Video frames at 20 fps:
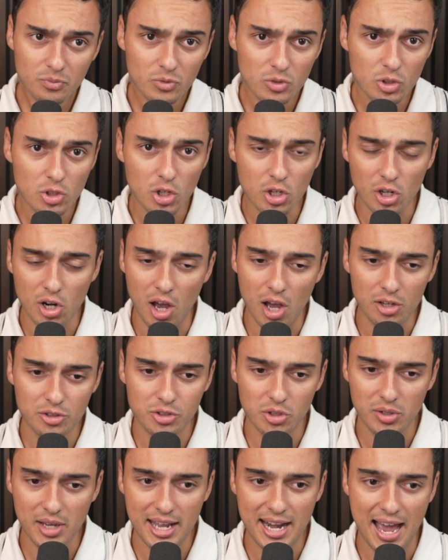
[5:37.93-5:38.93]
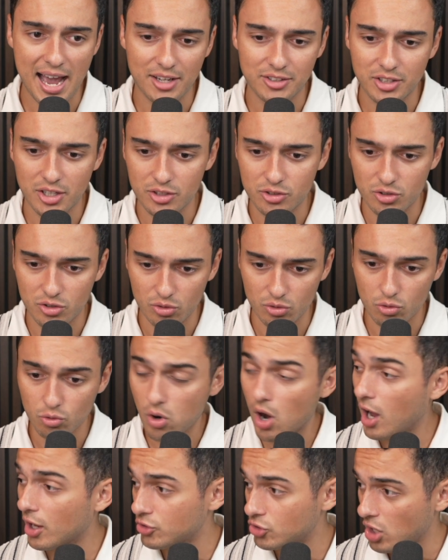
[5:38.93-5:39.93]
You can also get access to
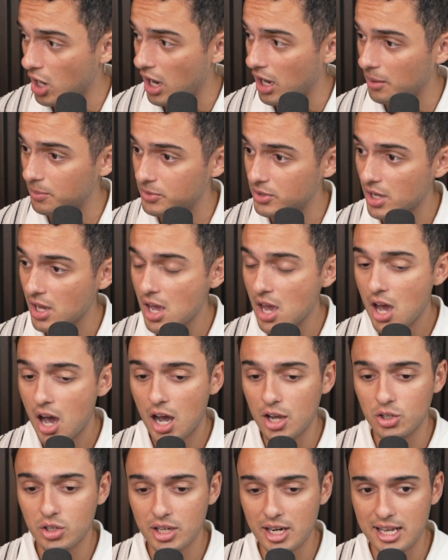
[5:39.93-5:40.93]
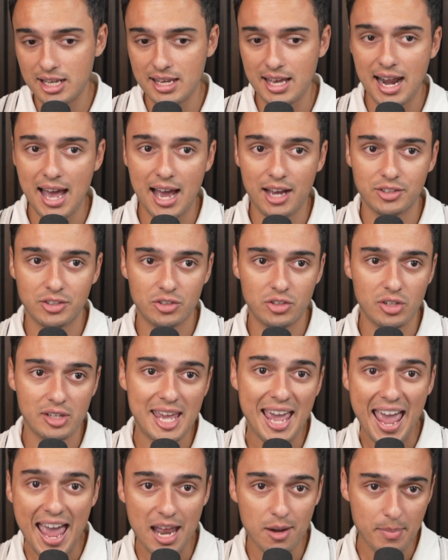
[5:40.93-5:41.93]
cron jobs. You can get access to
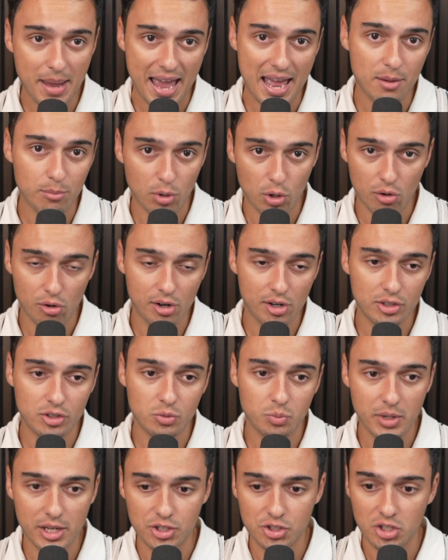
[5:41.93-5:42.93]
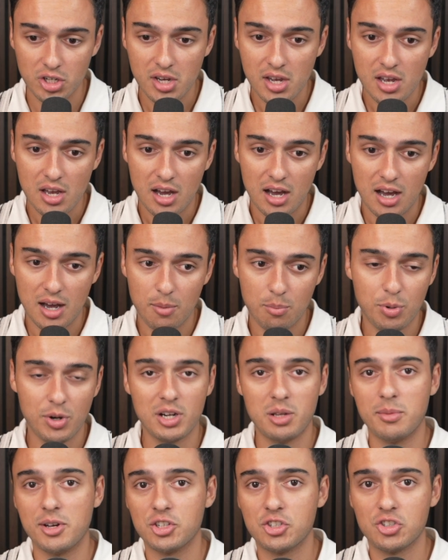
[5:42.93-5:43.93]
Kanban boards, which
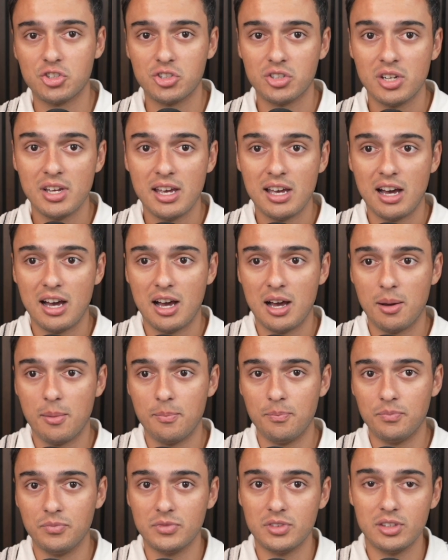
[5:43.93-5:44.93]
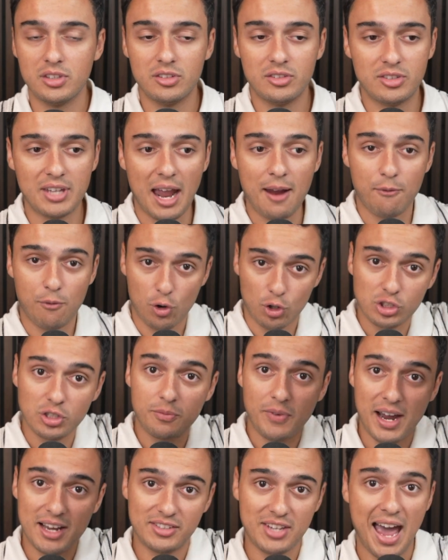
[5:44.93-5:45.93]
pretty much
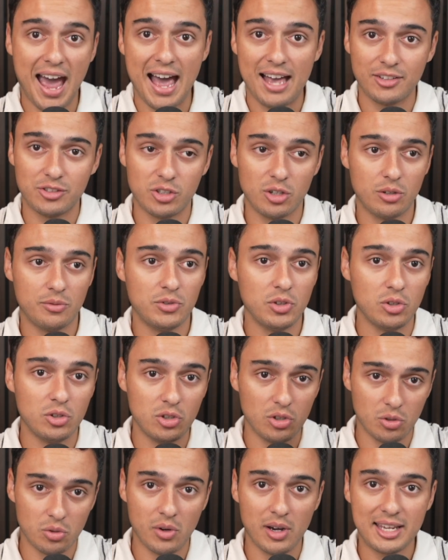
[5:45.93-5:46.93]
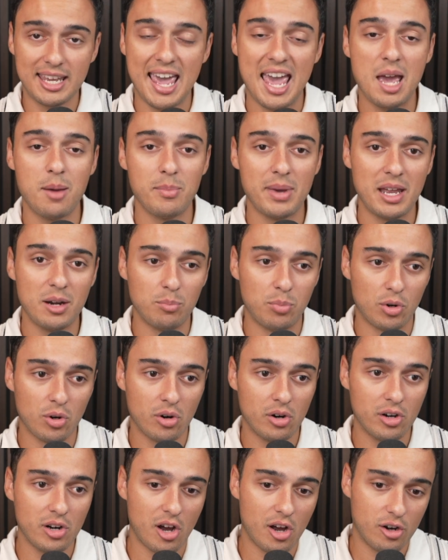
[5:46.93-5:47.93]
diversify tasks. So if you do a Kanban
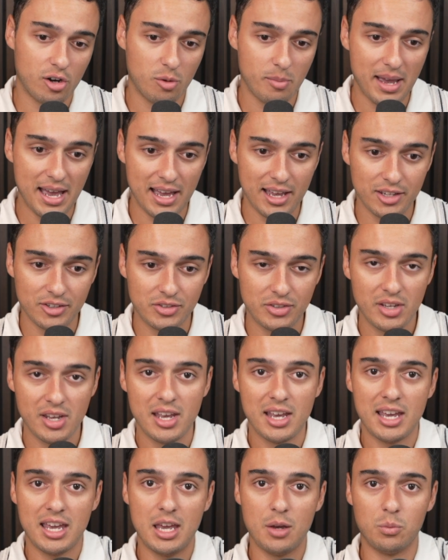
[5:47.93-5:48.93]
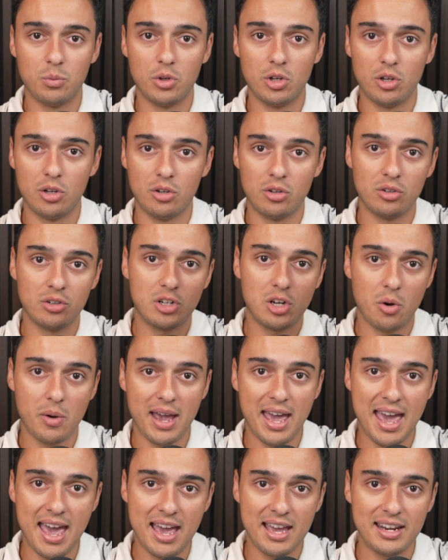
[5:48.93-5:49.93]
board on Hermes, it will go
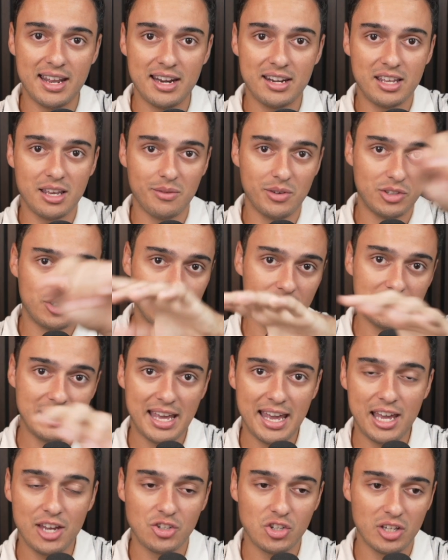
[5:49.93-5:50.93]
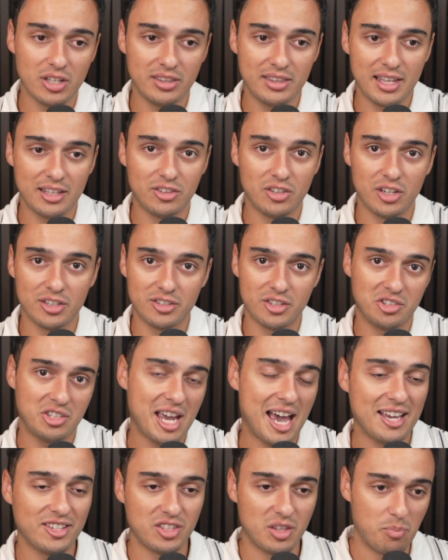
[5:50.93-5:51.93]
ahead and give it to the agent that does the
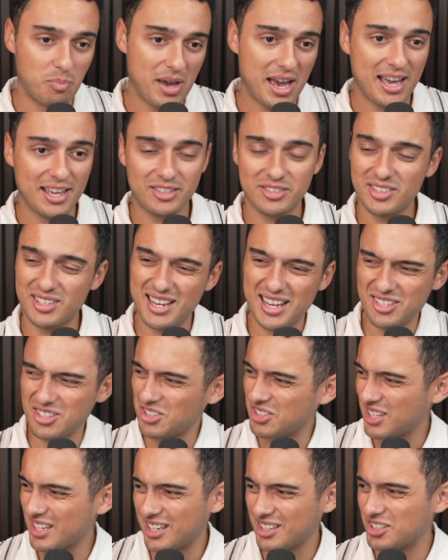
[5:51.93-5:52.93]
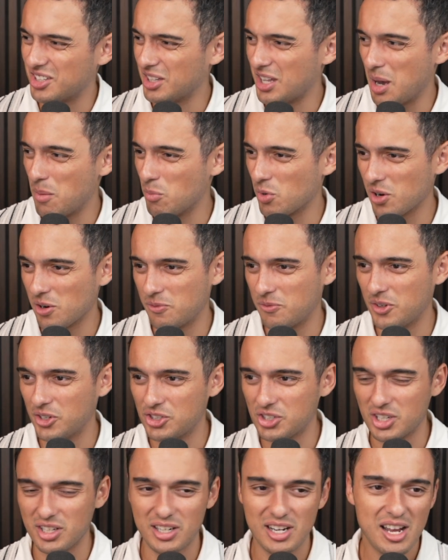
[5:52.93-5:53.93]
task the best. And I just think it's a lot more
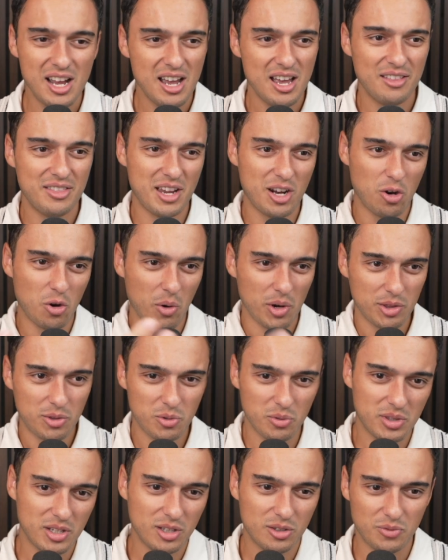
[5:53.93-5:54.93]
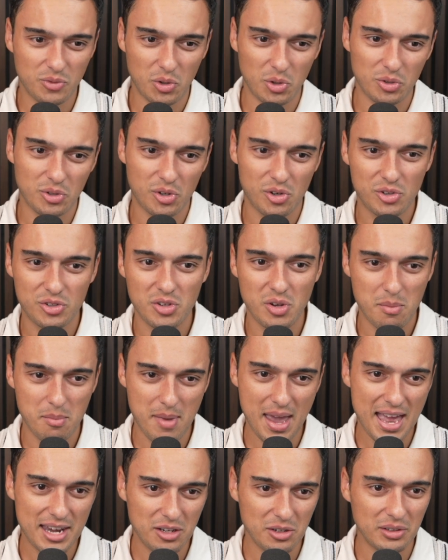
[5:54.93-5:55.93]
efficient than going through these folders
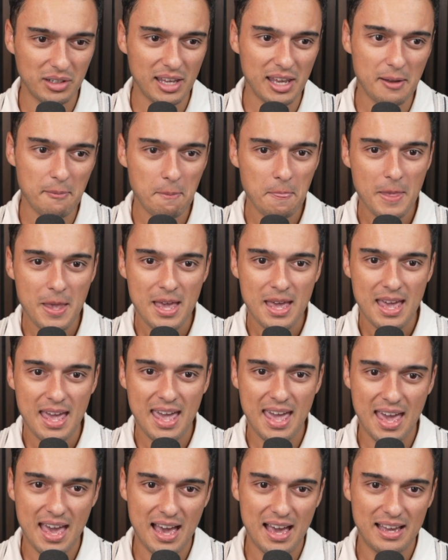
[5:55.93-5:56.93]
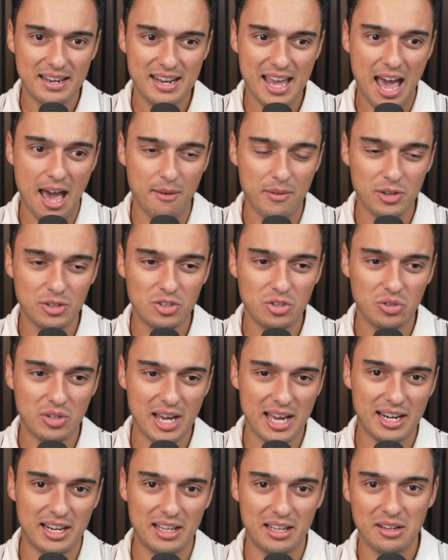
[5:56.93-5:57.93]
manually and having to
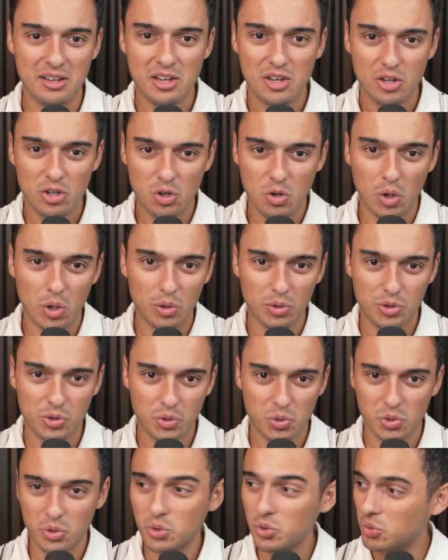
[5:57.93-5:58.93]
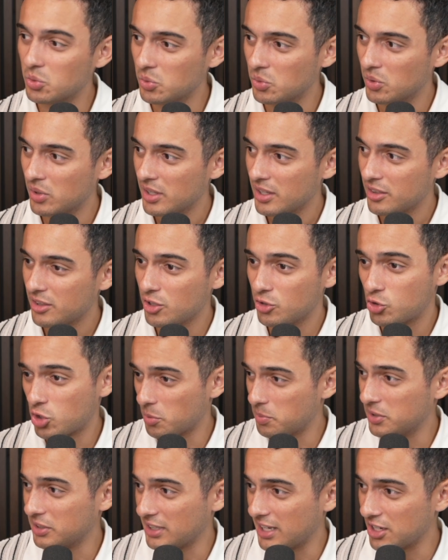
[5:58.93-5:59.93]
kind of go through the
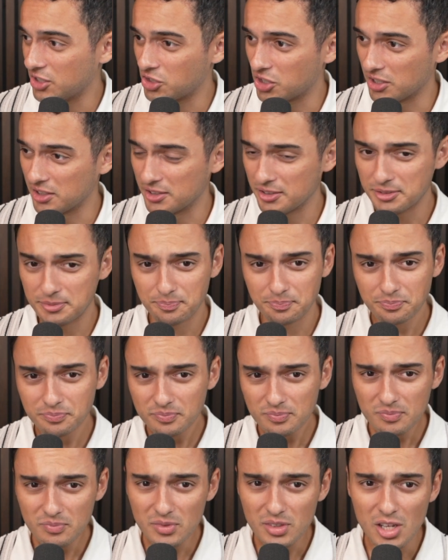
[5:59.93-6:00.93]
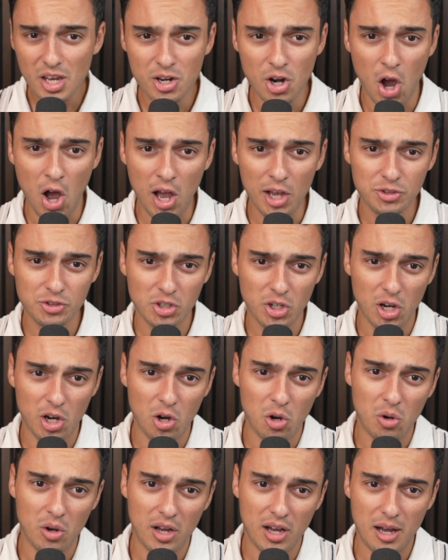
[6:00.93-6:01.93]
tribulations. And
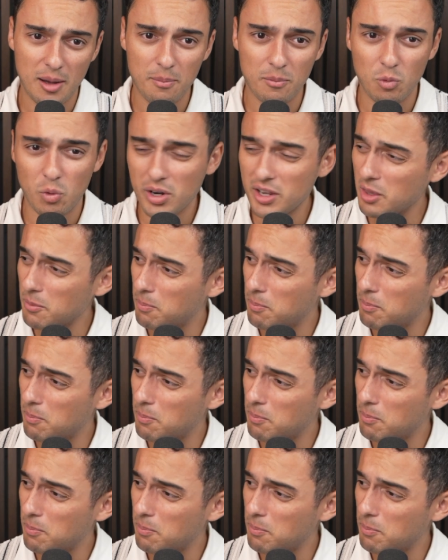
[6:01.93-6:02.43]
also, one of the